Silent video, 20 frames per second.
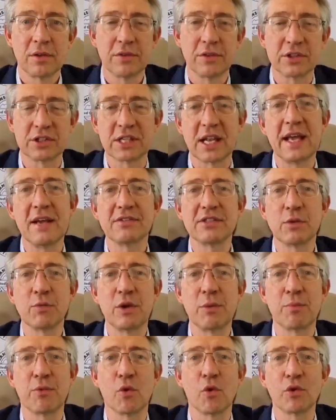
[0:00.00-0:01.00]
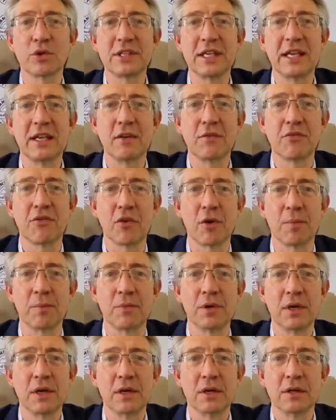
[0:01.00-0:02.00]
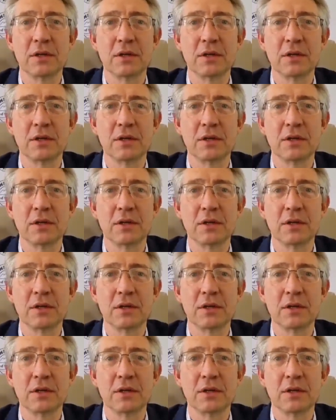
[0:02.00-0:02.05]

The slaves that we brought in from